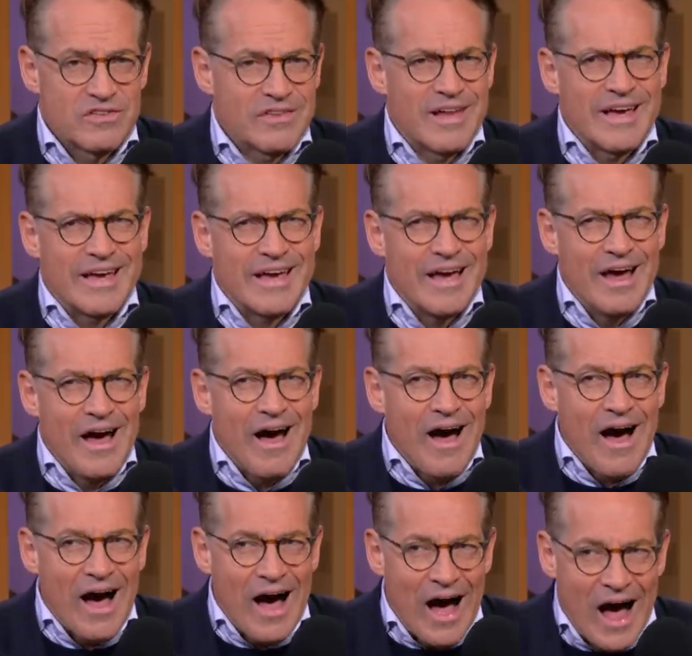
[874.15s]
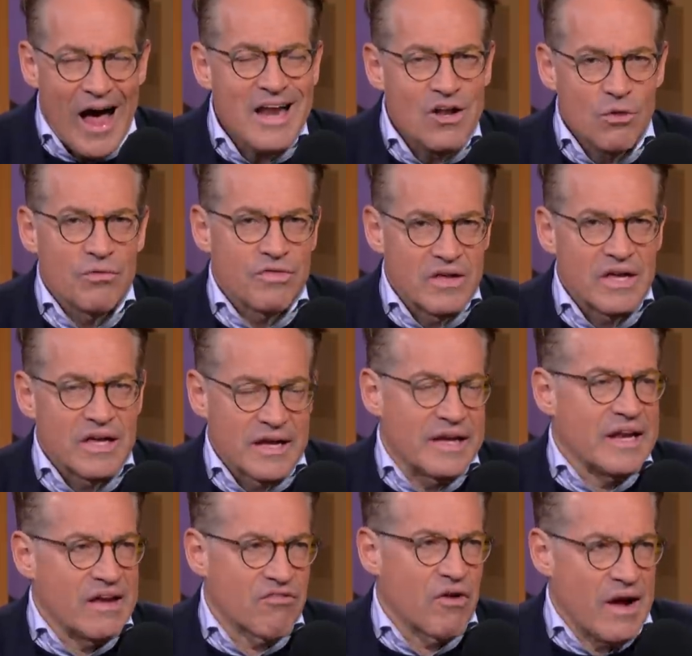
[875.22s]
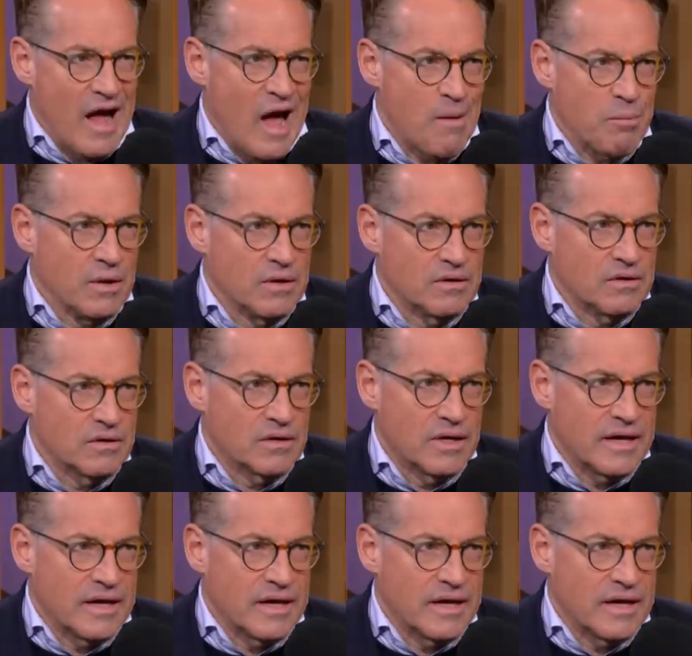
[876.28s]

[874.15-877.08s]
It's like I don't think it could ever happen.